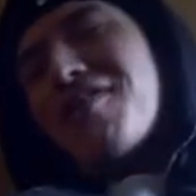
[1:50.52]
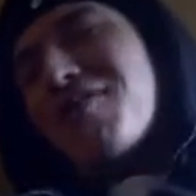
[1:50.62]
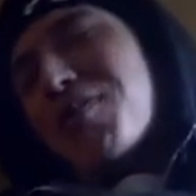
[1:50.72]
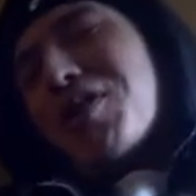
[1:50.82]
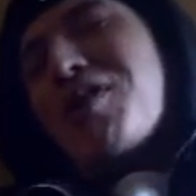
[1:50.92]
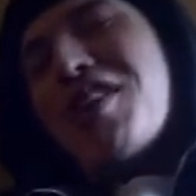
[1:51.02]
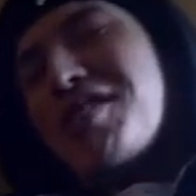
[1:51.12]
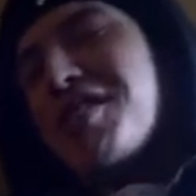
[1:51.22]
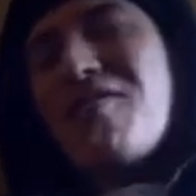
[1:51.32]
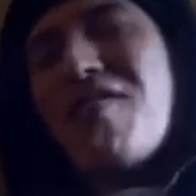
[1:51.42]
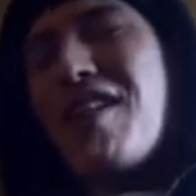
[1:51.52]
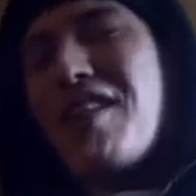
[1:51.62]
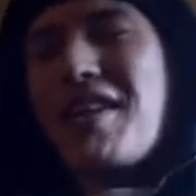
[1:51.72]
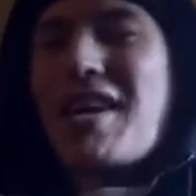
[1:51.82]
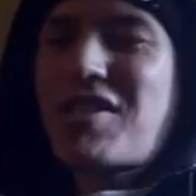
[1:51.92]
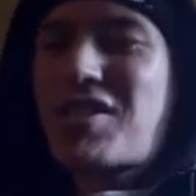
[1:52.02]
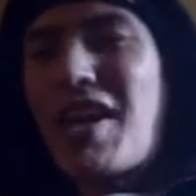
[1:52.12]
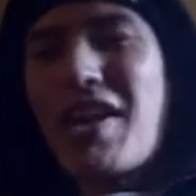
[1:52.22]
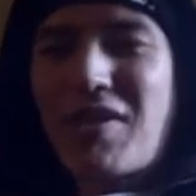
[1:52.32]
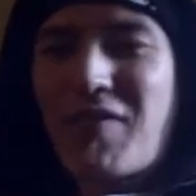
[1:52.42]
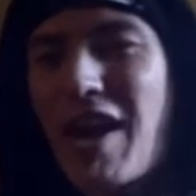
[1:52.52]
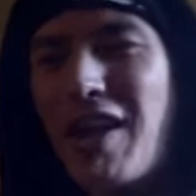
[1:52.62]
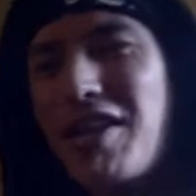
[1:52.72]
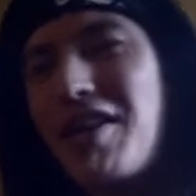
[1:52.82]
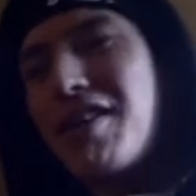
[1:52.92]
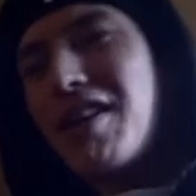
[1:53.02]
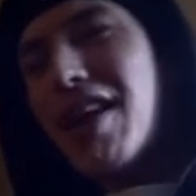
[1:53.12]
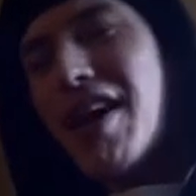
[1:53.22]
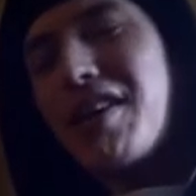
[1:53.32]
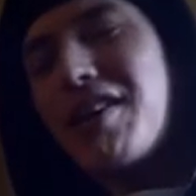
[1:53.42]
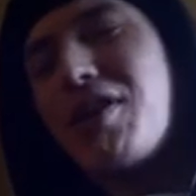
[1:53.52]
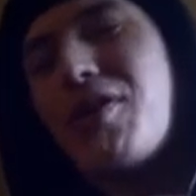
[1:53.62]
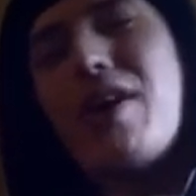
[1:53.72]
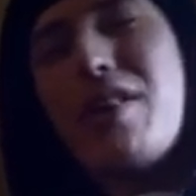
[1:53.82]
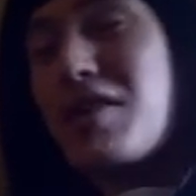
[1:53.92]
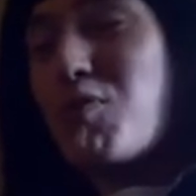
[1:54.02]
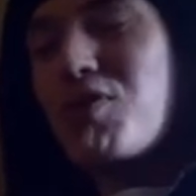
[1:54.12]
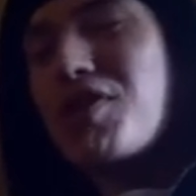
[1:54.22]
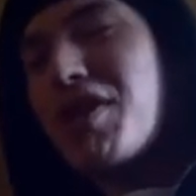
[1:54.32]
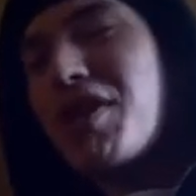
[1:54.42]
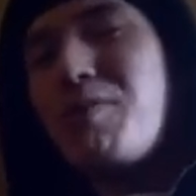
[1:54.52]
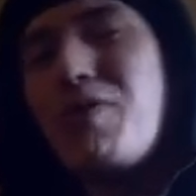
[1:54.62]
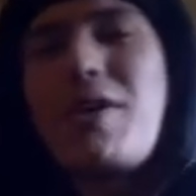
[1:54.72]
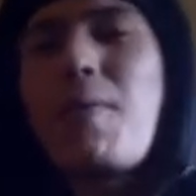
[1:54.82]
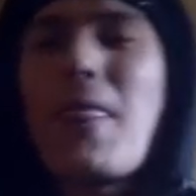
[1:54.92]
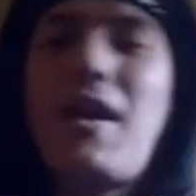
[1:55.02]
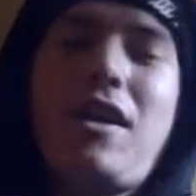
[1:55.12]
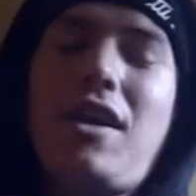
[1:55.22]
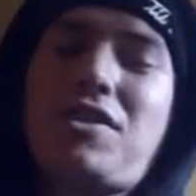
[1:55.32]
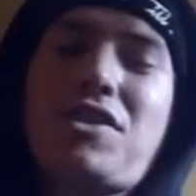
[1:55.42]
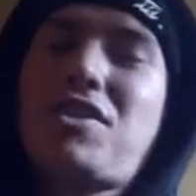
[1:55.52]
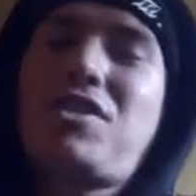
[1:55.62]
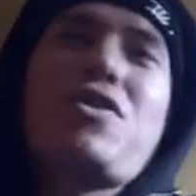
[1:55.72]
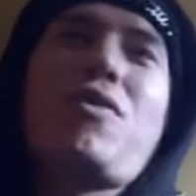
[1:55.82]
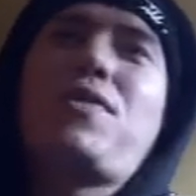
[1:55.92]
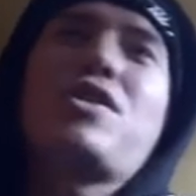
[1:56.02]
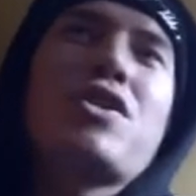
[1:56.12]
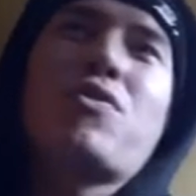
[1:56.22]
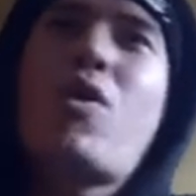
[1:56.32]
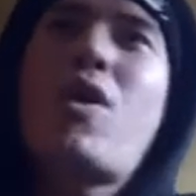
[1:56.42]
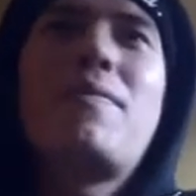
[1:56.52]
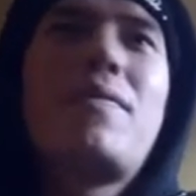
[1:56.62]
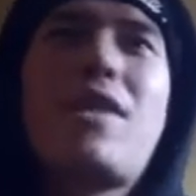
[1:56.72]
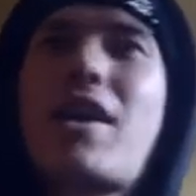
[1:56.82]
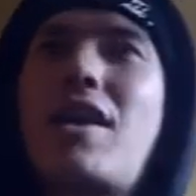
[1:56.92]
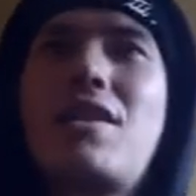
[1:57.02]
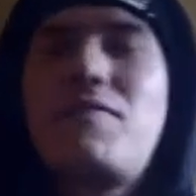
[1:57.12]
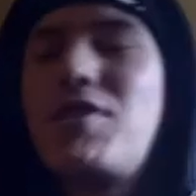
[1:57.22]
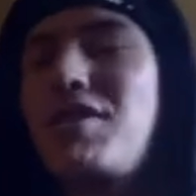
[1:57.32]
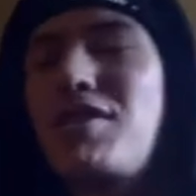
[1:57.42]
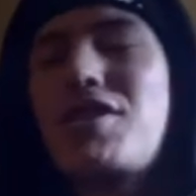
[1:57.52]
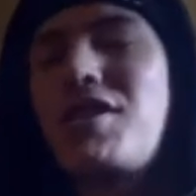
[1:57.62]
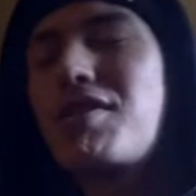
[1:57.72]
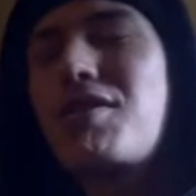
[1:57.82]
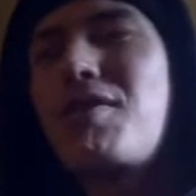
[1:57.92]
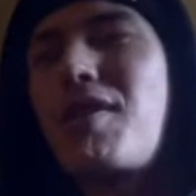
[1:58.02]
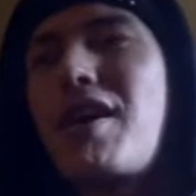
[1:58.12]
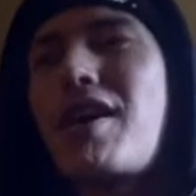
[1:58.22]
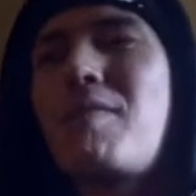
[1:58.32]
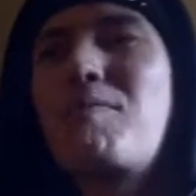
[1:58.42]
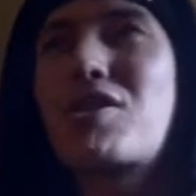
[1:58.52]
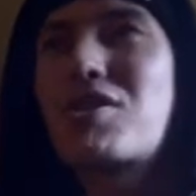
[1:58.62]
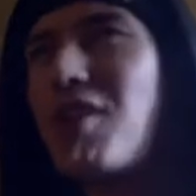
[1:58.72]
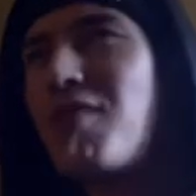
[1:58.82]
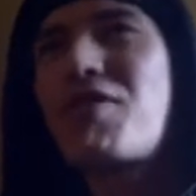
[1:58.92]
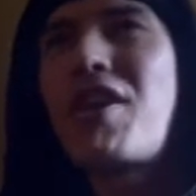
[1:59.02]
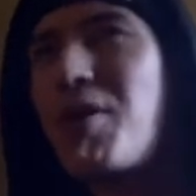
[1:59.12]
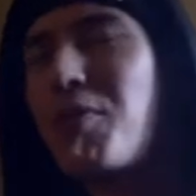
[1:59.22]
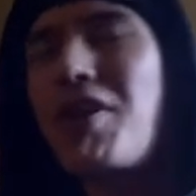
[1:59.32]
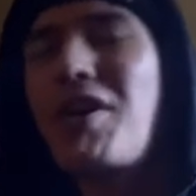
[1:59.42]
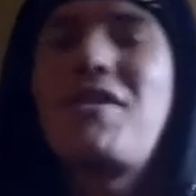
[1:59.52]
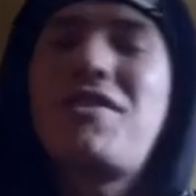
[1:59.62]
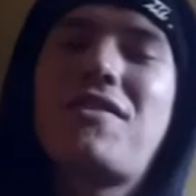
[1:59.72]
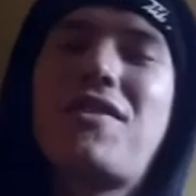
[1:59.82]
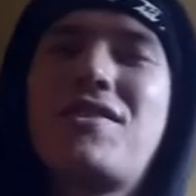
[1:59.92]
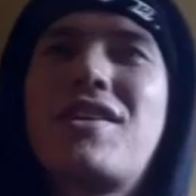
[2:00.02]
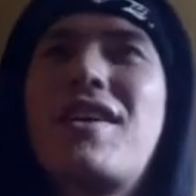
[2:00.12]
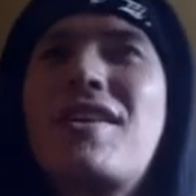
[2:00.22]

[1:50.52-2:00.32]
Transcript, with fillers: you know, kids in the valley kind of stay in the valley, and then, like, you know, LA is more city, but it's just a dope place to grow up. Like, I loved it and shit, so I got much love for the 818 all day.